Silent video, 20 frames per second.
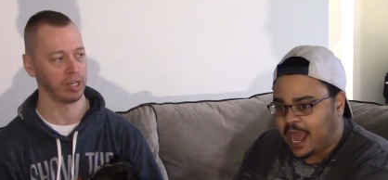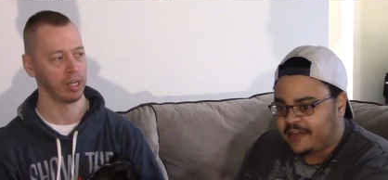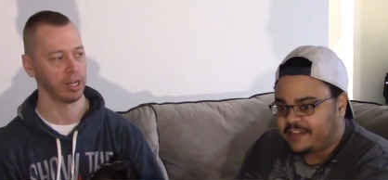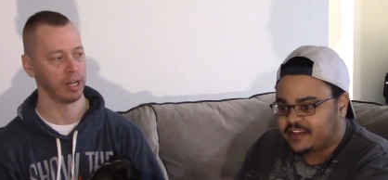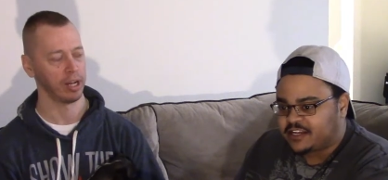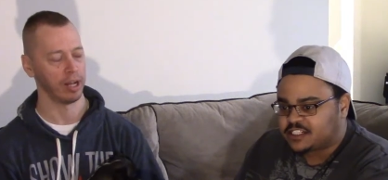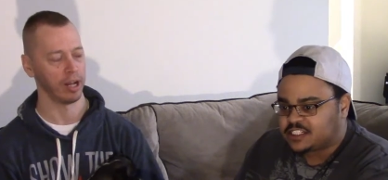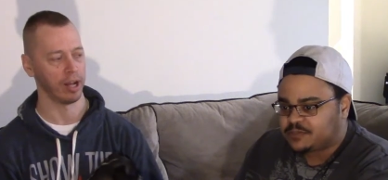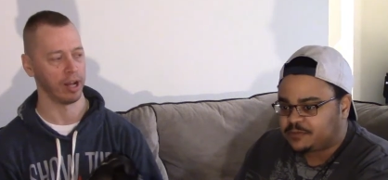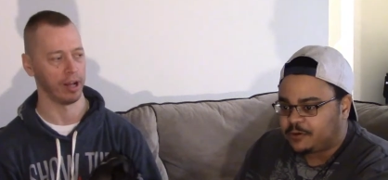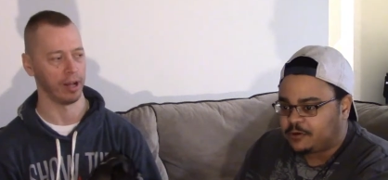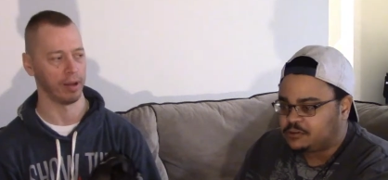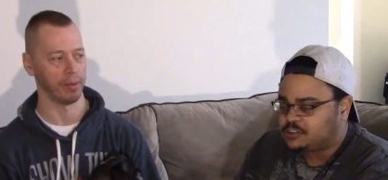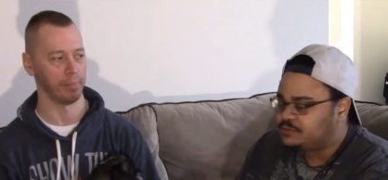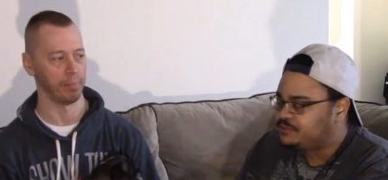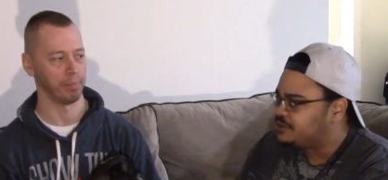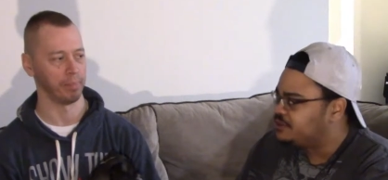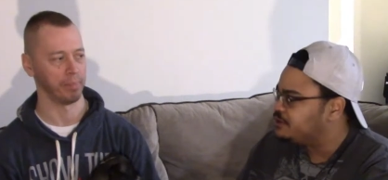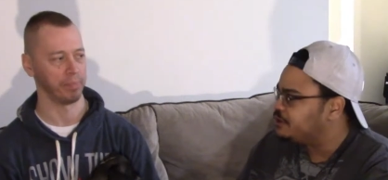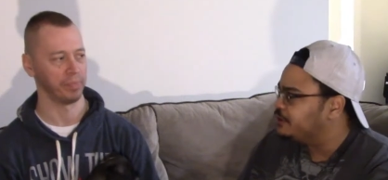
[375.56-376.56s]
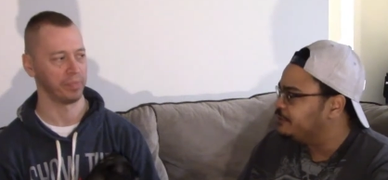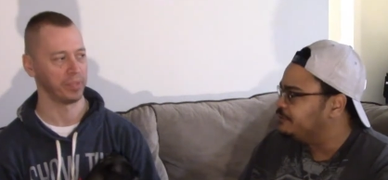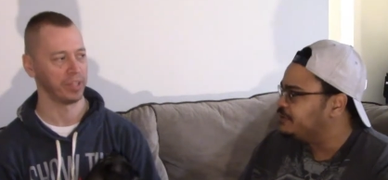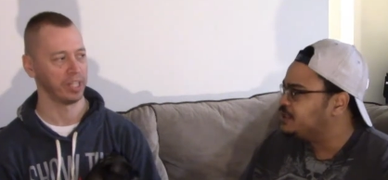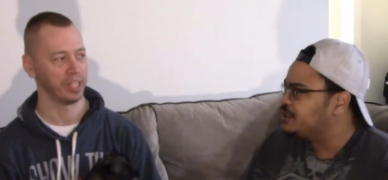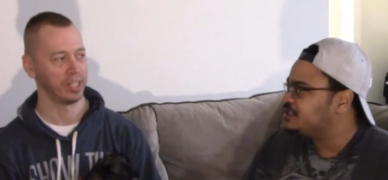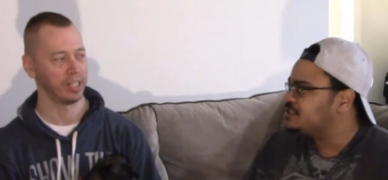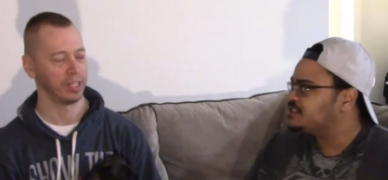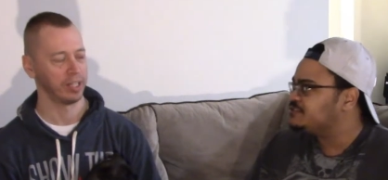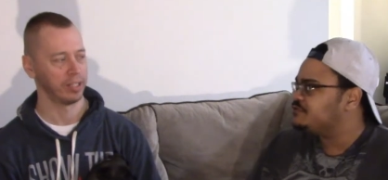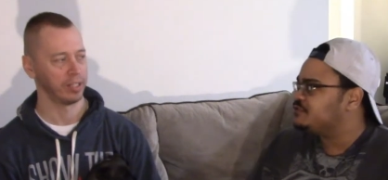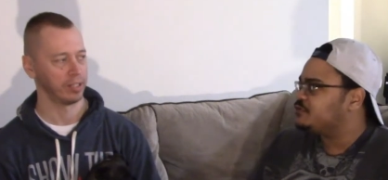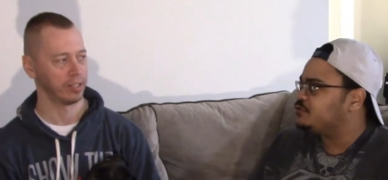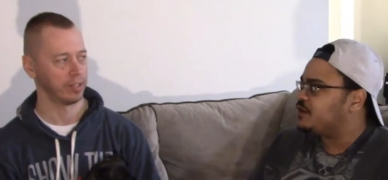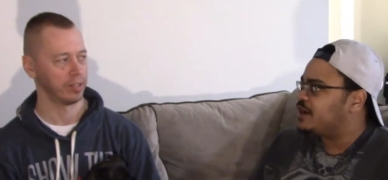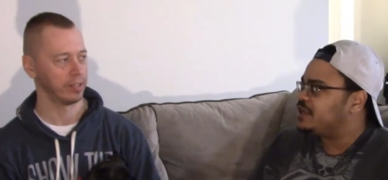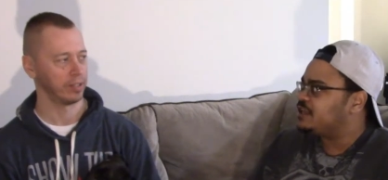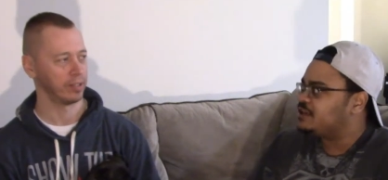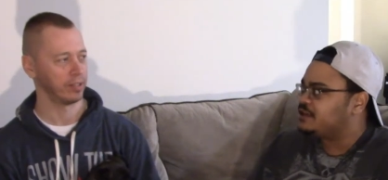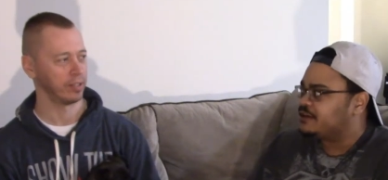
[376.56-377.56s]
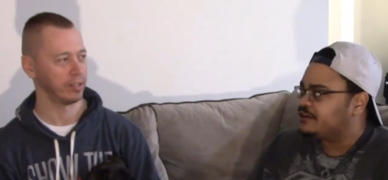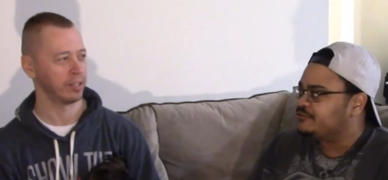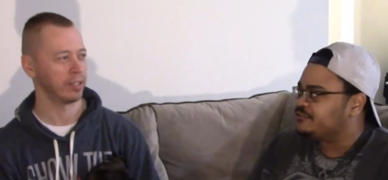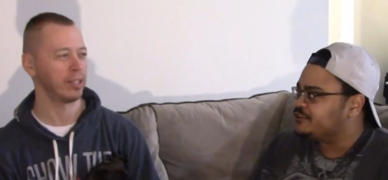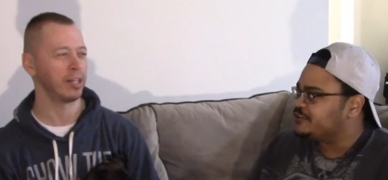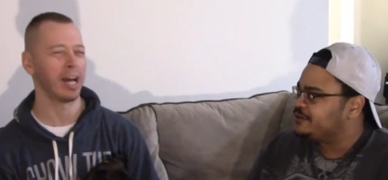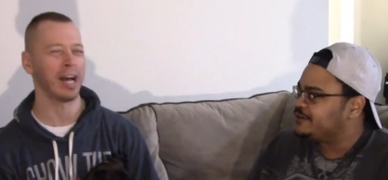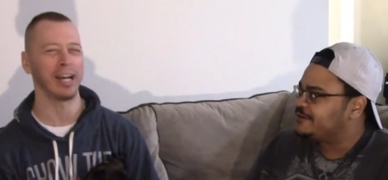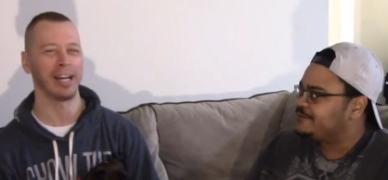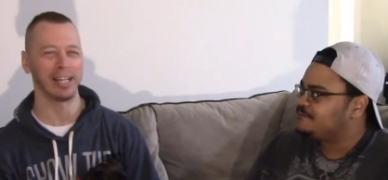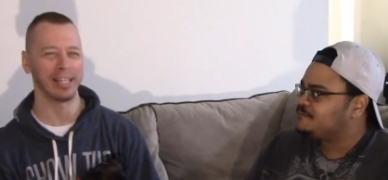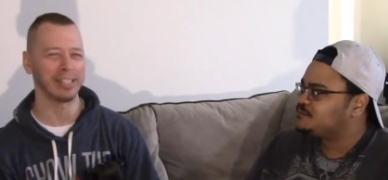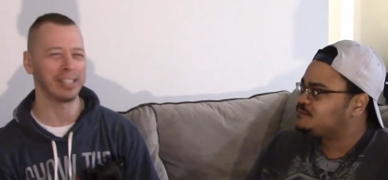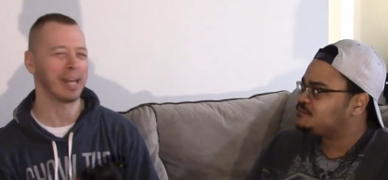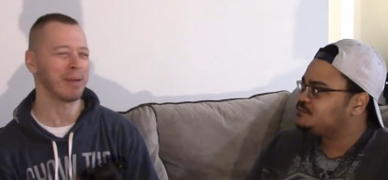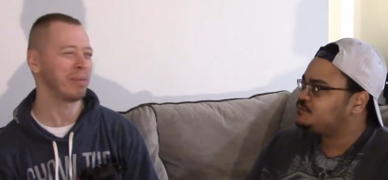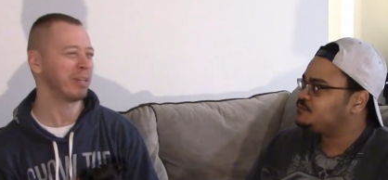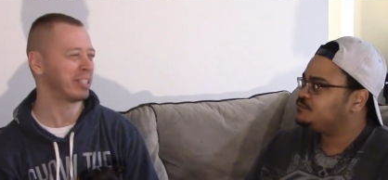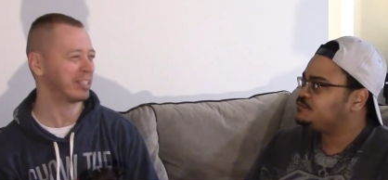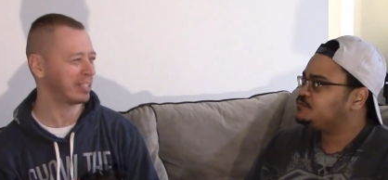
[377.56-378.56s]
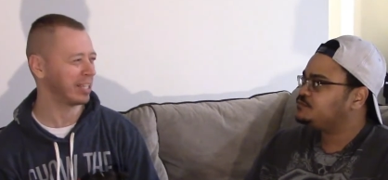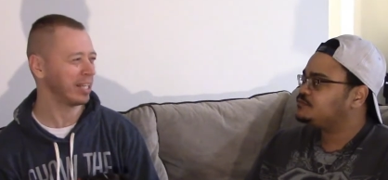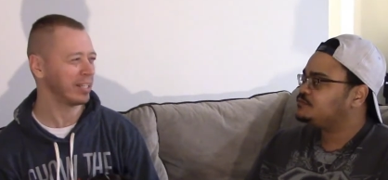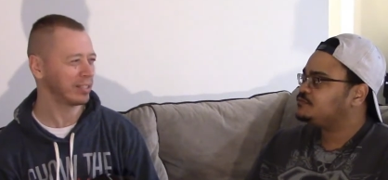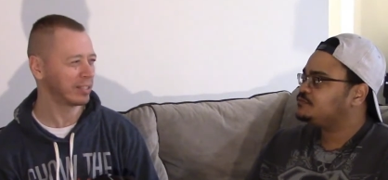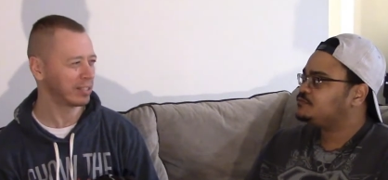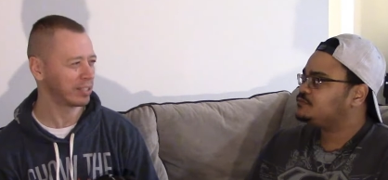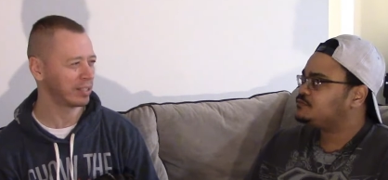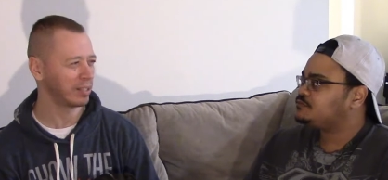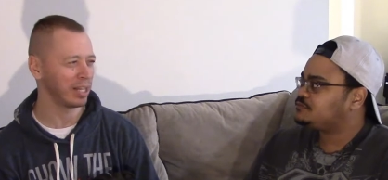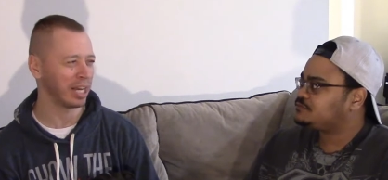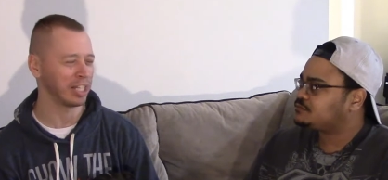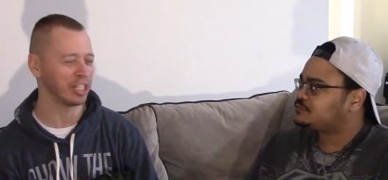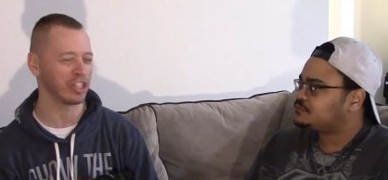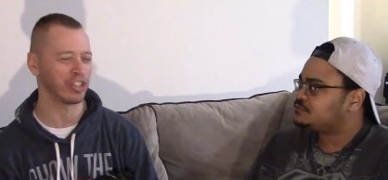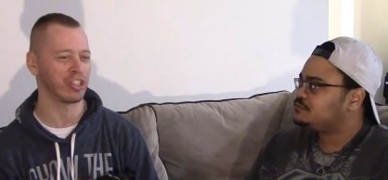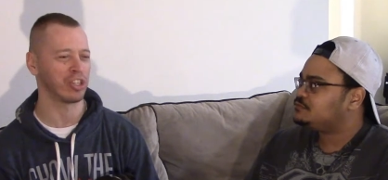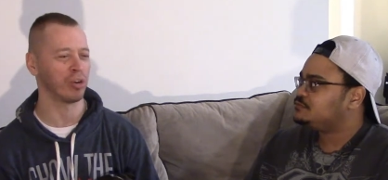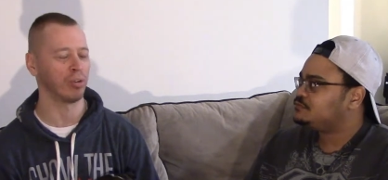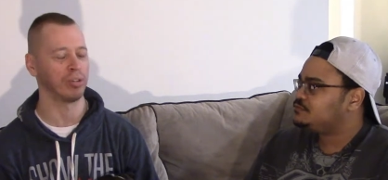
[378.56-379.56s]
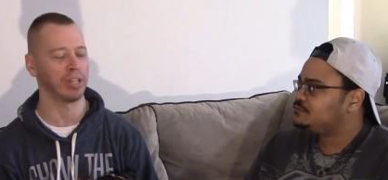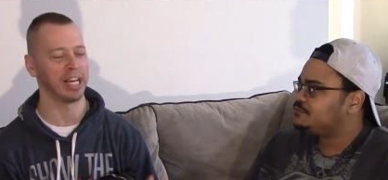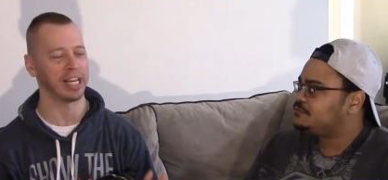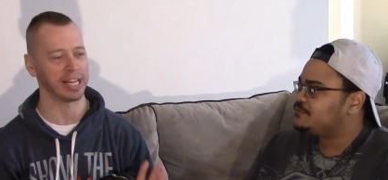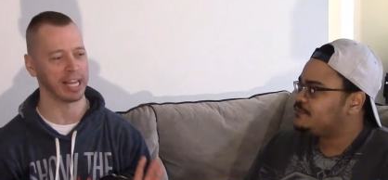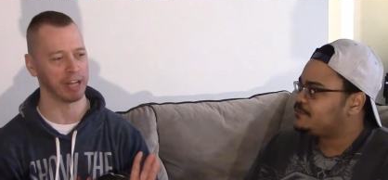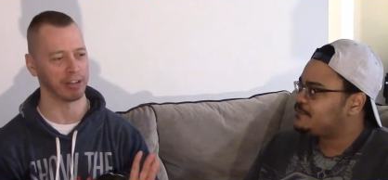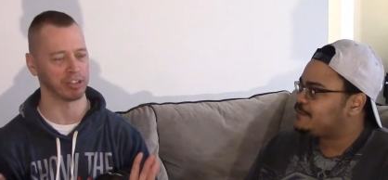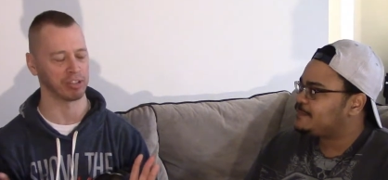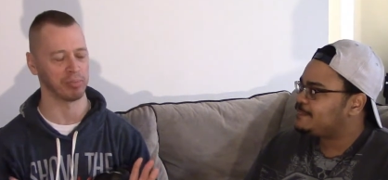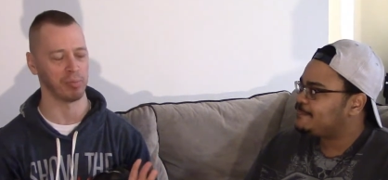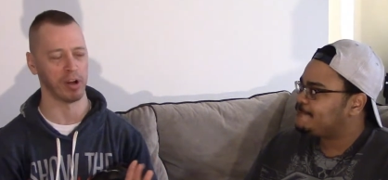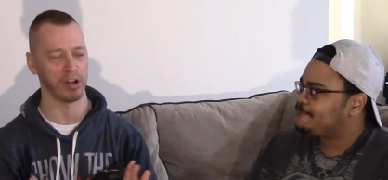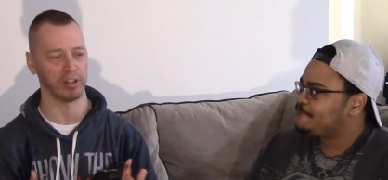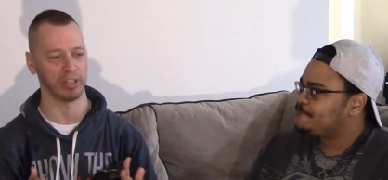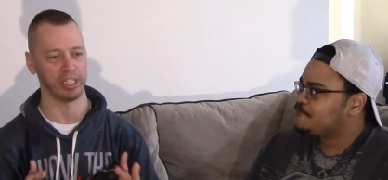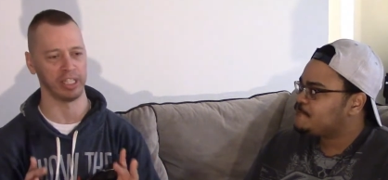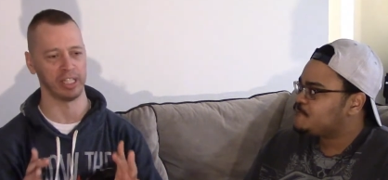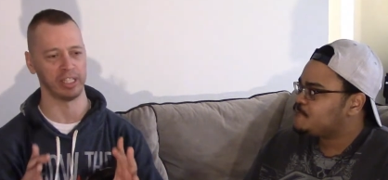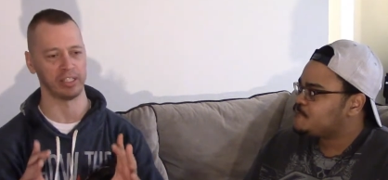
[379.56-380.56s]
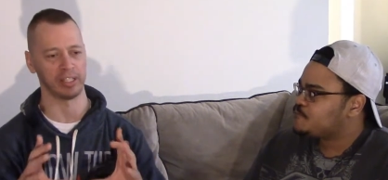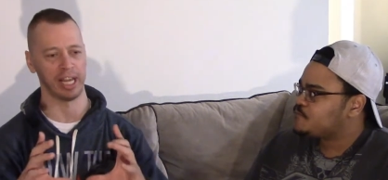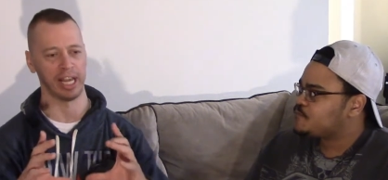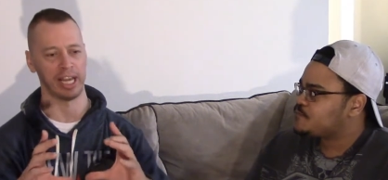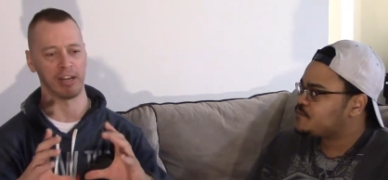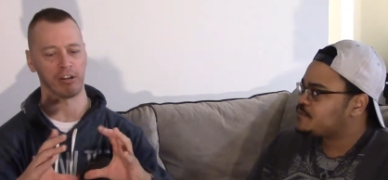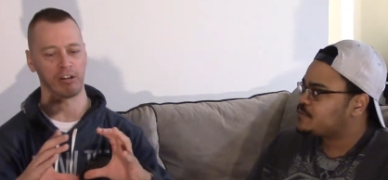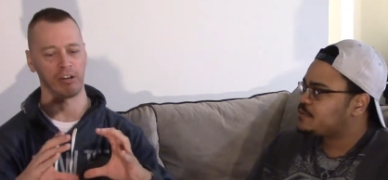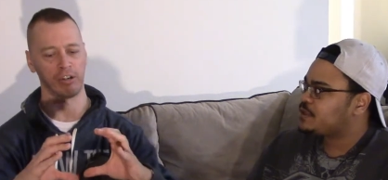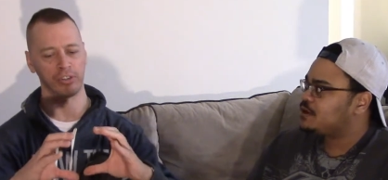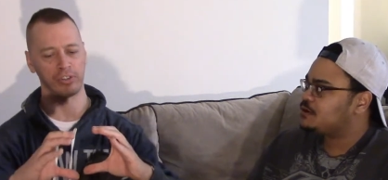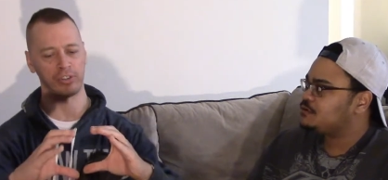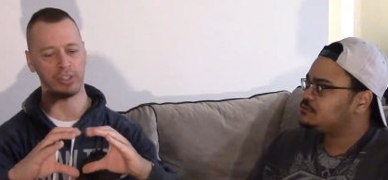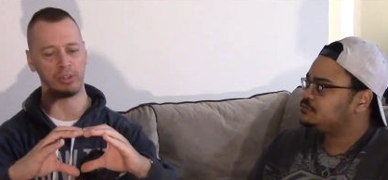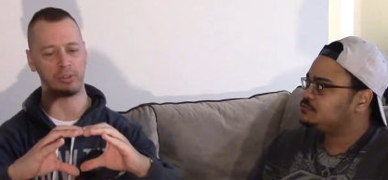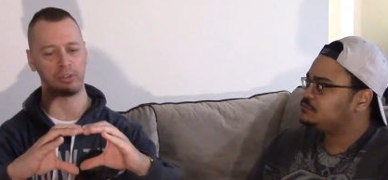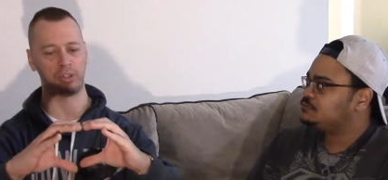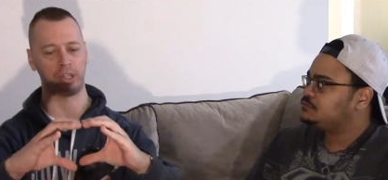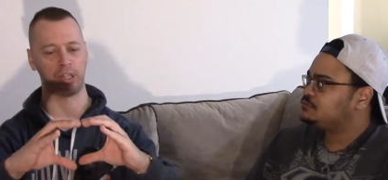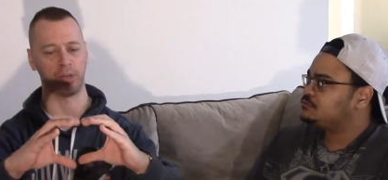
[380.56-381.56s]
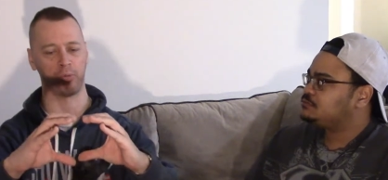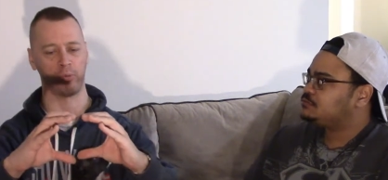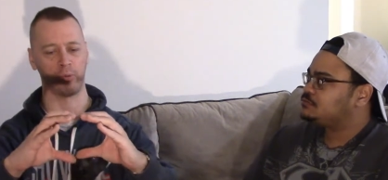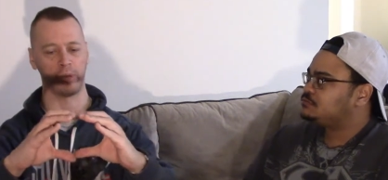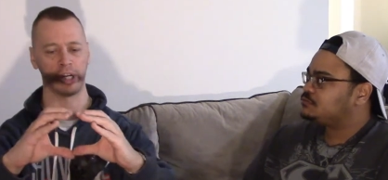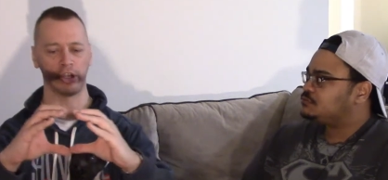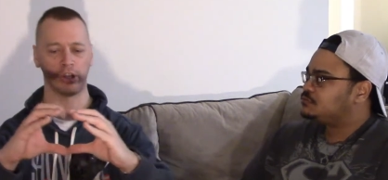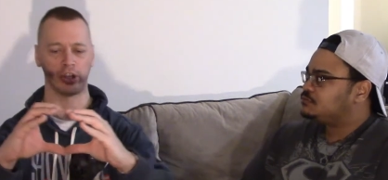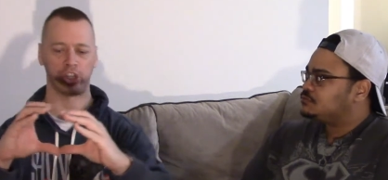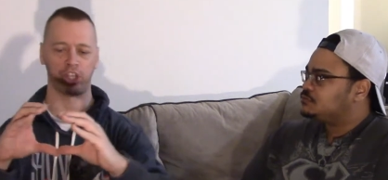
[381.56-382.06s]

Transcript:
Speaker 1: I think it's supposed to be though because of the ranking of it. That makes sense. I just don't like how small it is, and also the weird